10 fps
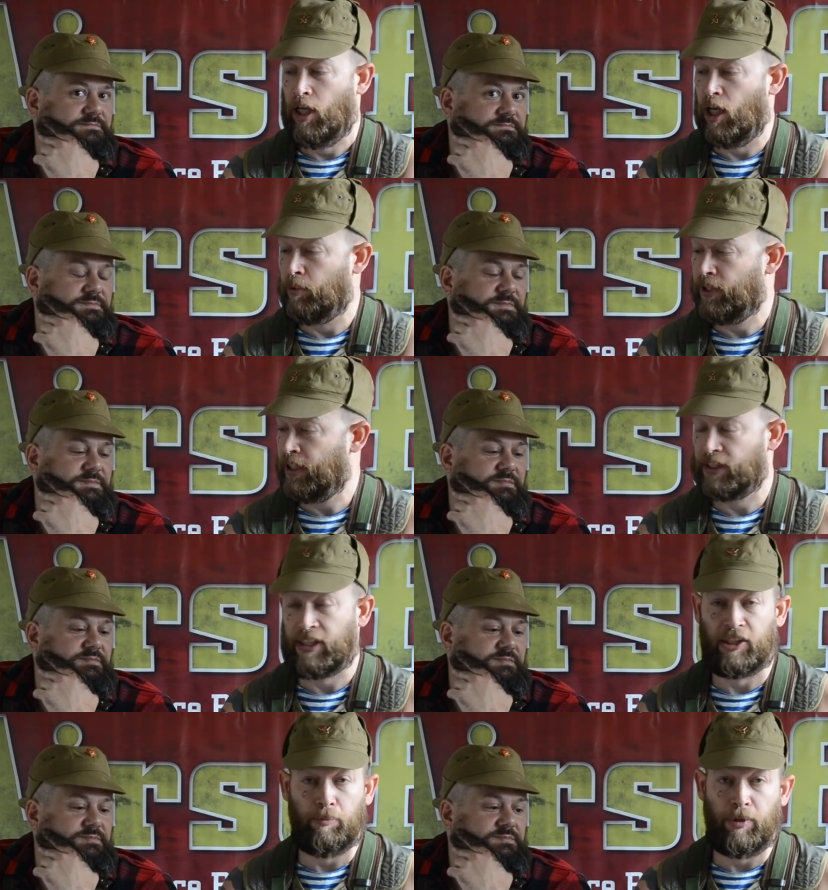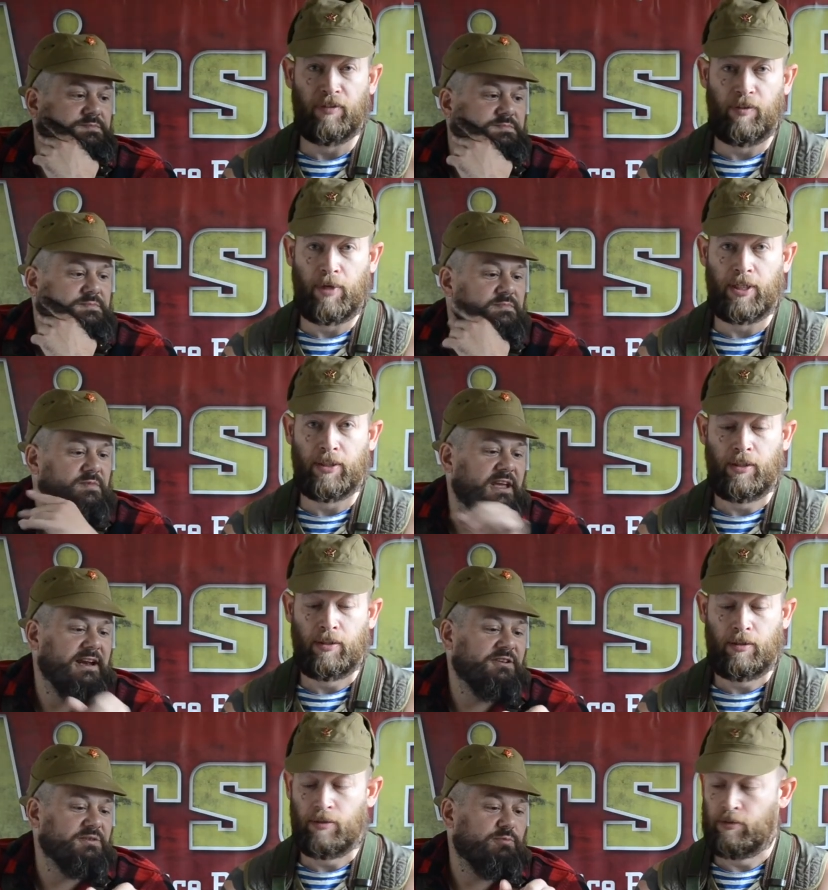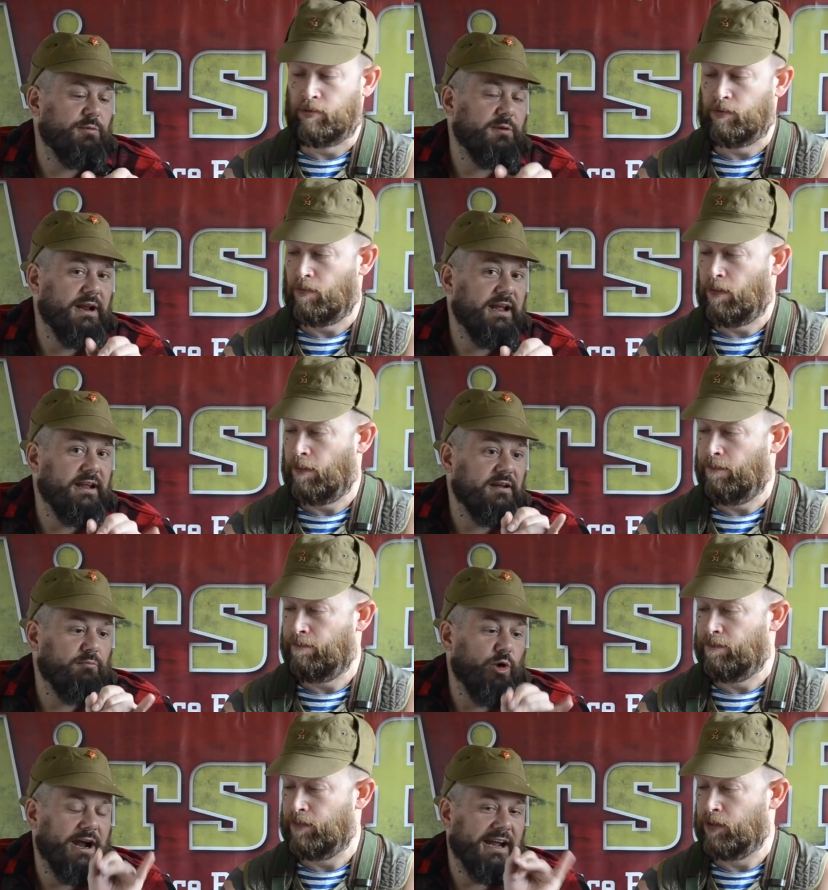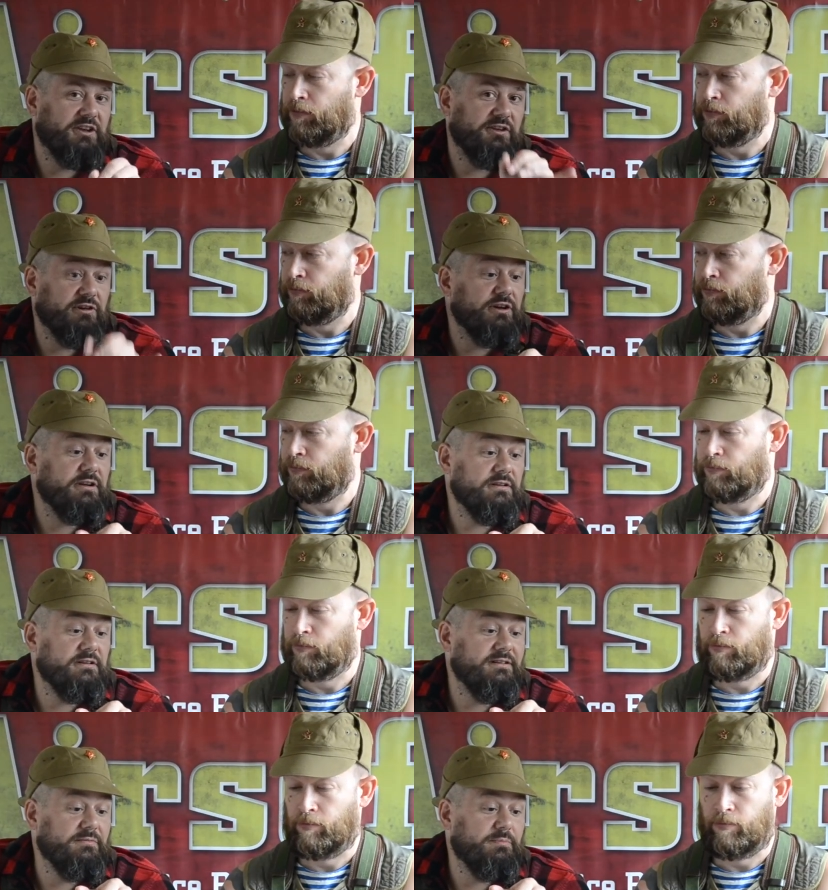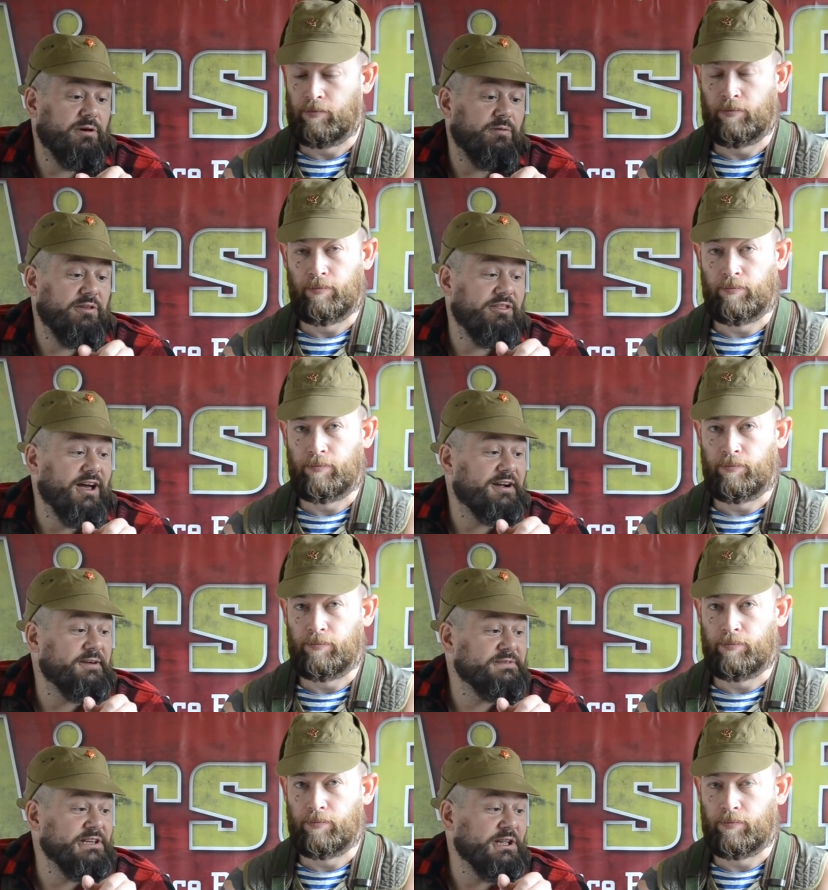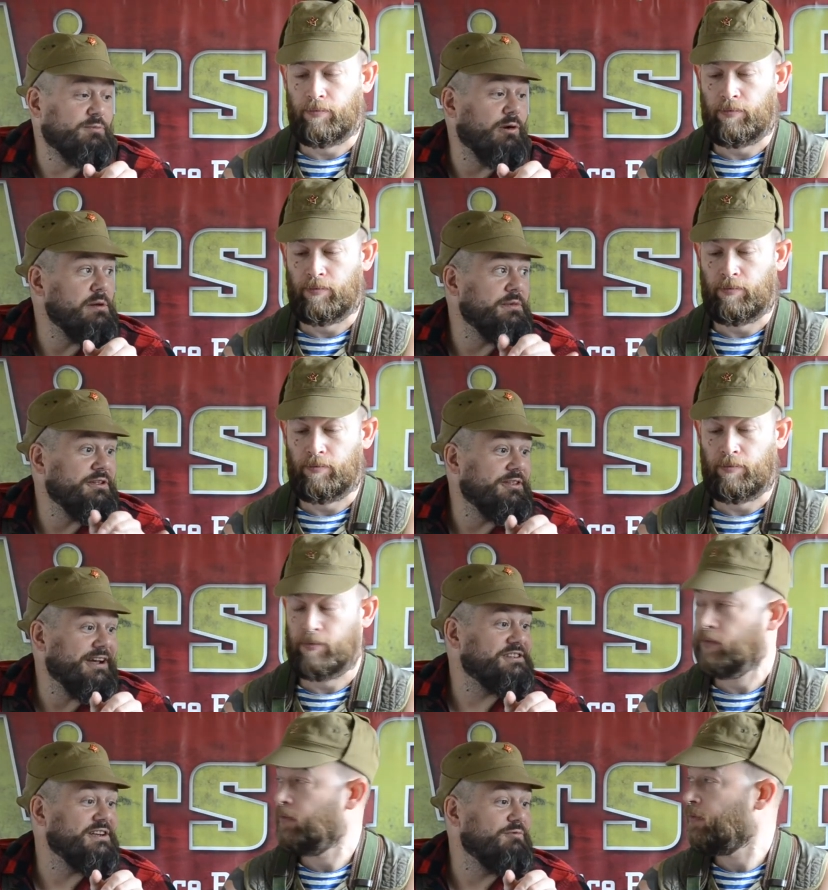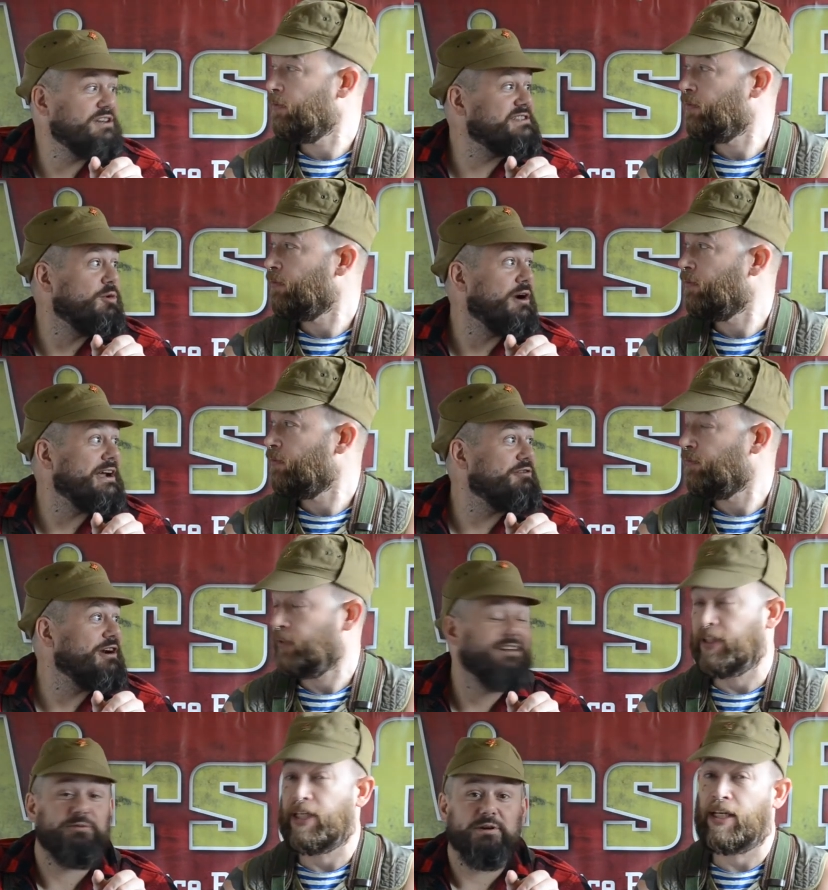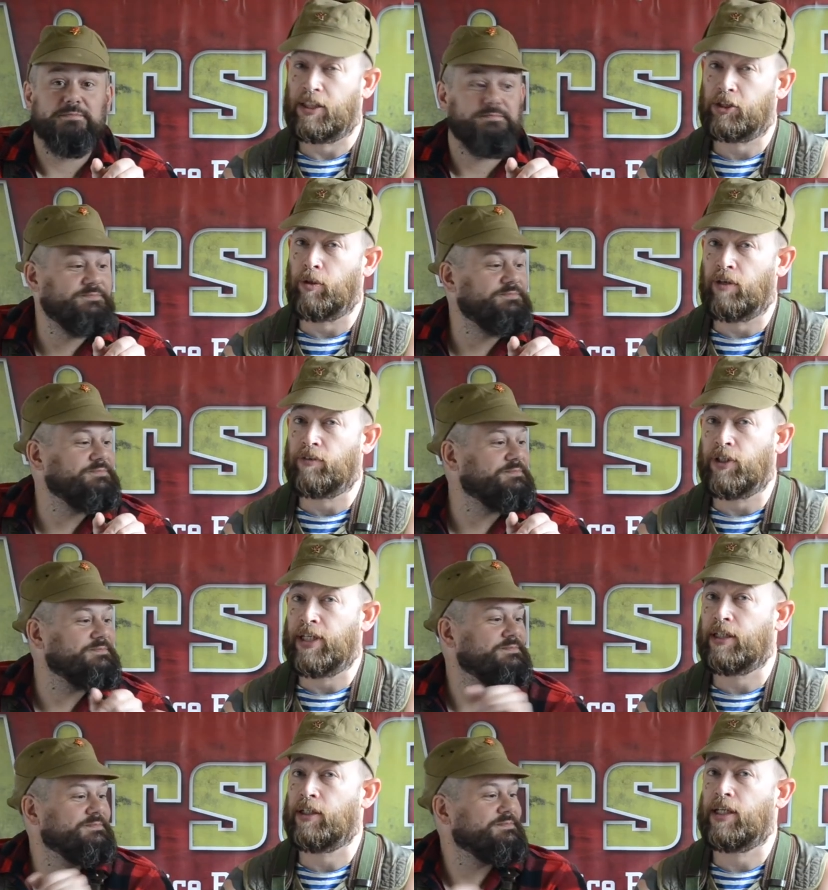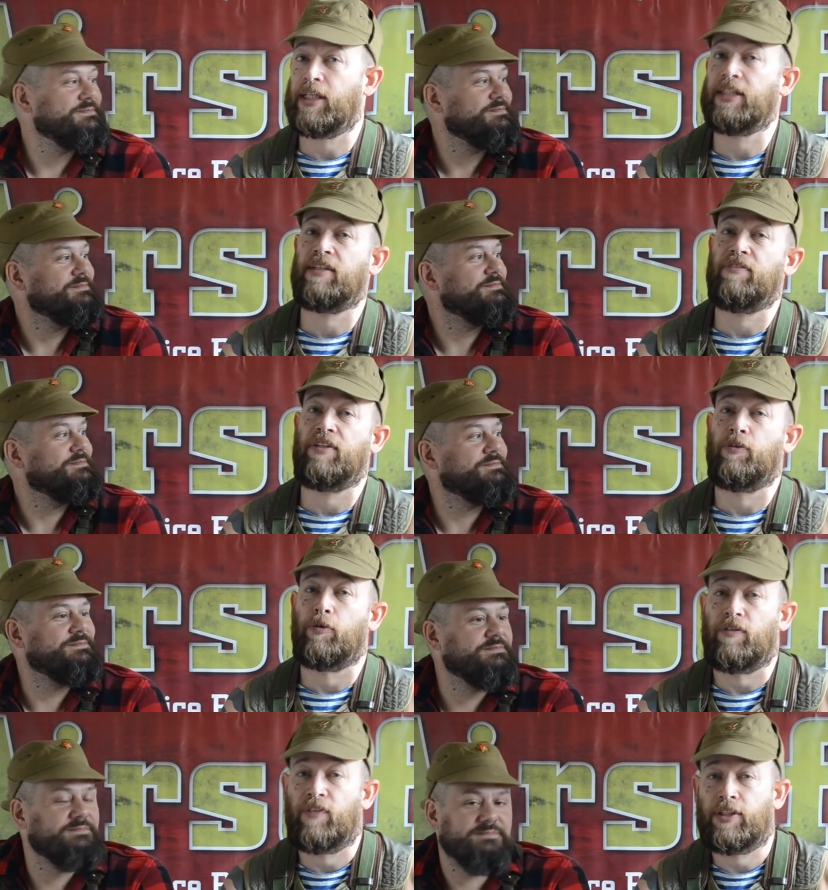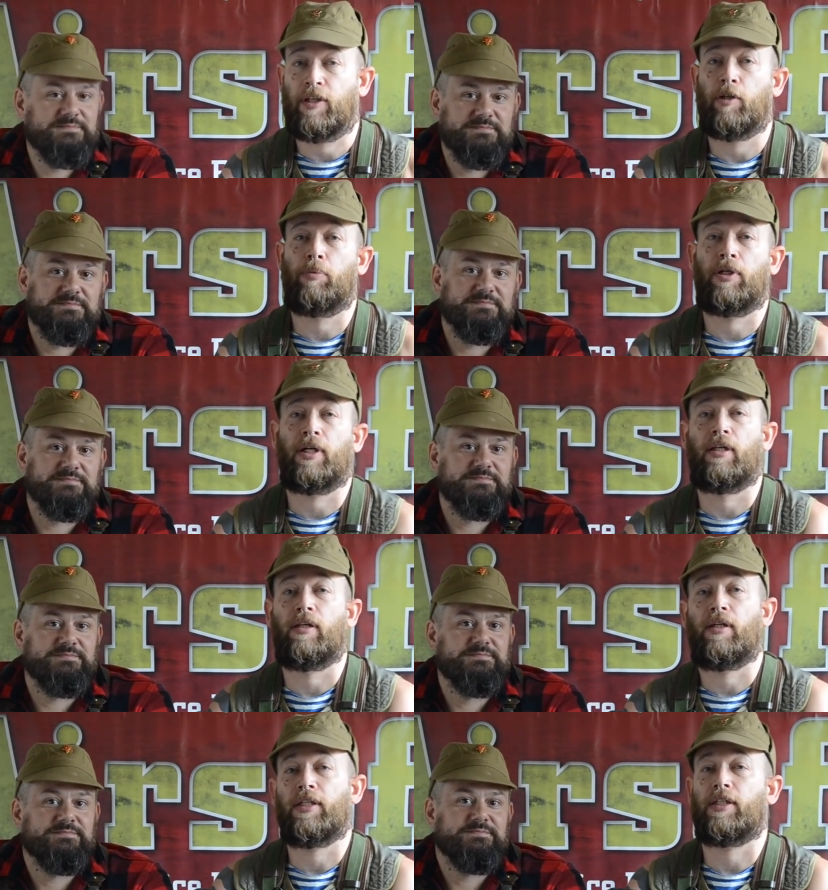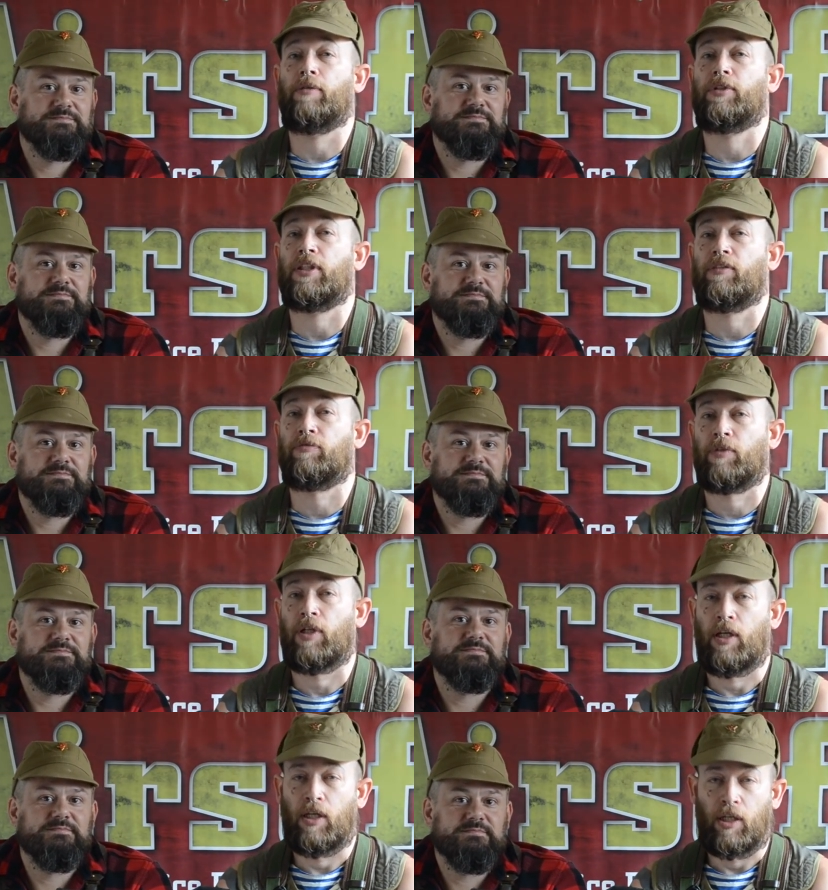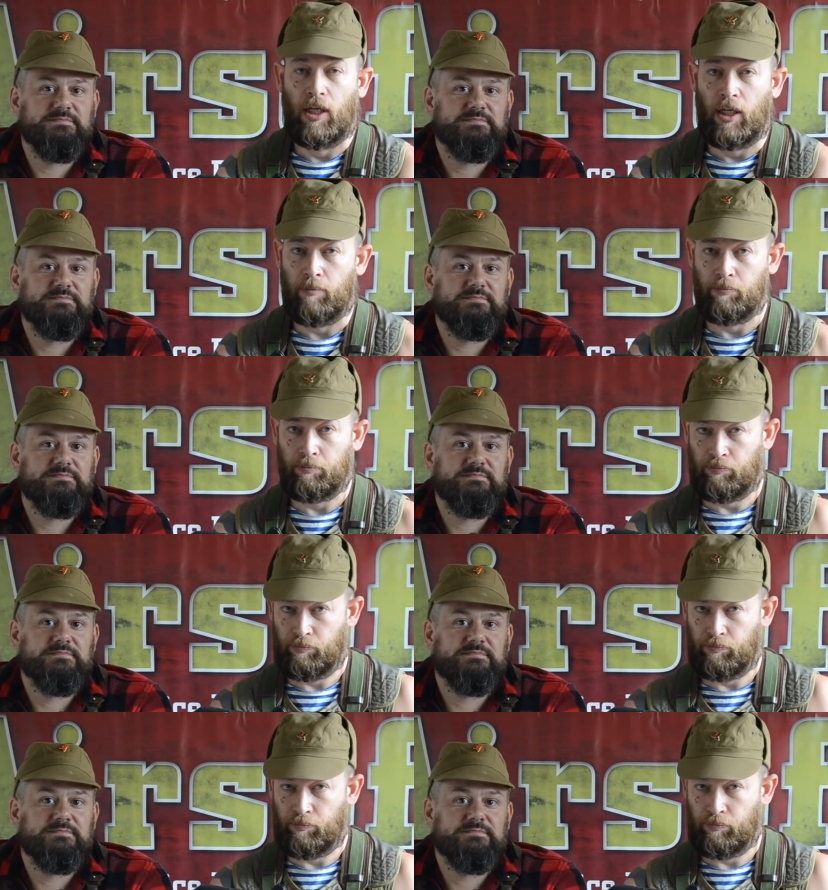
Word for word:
Speaker 1: Uh, but this is actually beautifully made. The E&Ls are probably more accurate, but with that comes another problem that they actually rust more accurately. Yeah, that's true. I've got an ENL AK74, and if I don't apply a light coating of um,